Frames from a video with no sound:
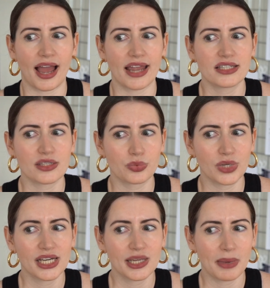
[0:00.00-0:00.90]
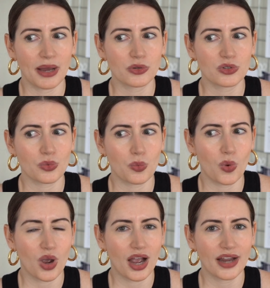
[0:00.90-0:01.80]
It's really about
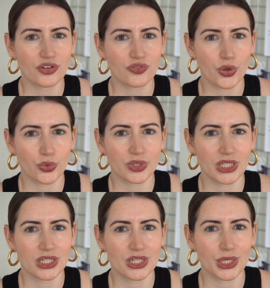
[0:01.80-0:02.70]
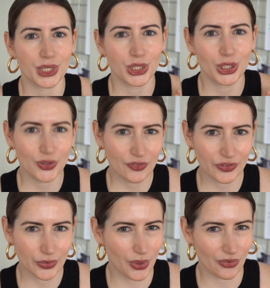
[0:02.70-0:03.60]
what kind of content you
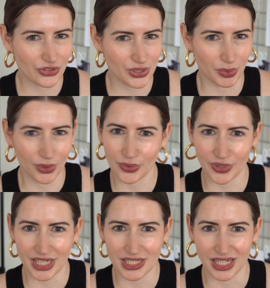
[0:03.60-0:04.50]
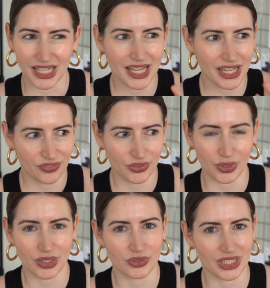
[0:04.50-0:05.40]
feel comfortable creating if you are
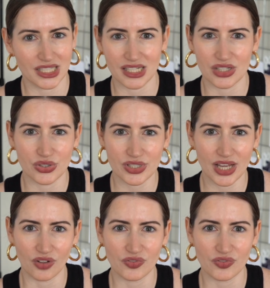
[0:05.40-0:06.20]
creating it yourself.